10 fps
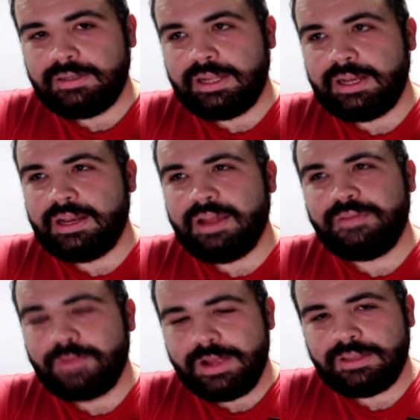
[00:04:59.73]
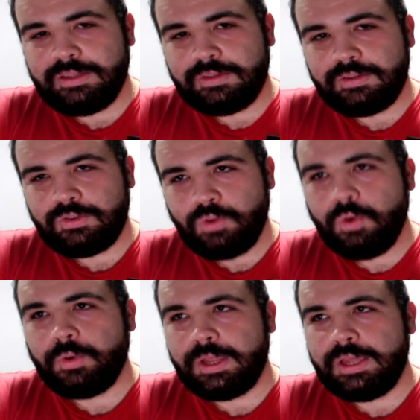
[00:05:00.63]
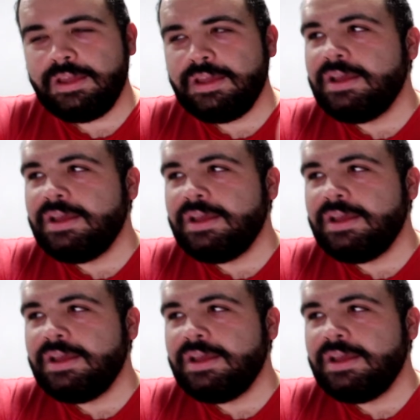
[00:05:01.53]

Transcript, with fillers: and I've read the story.